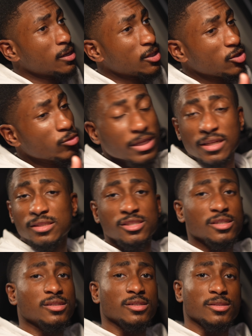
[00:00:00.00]
you getting
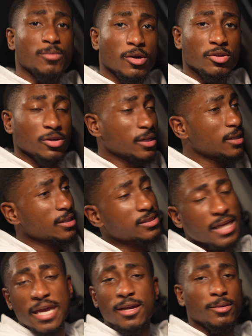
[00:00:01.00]
jugged, bro. You're getting
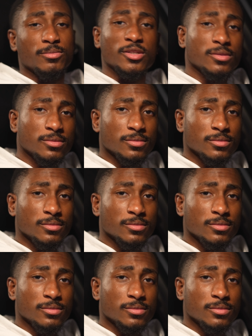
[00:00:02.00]
scammed.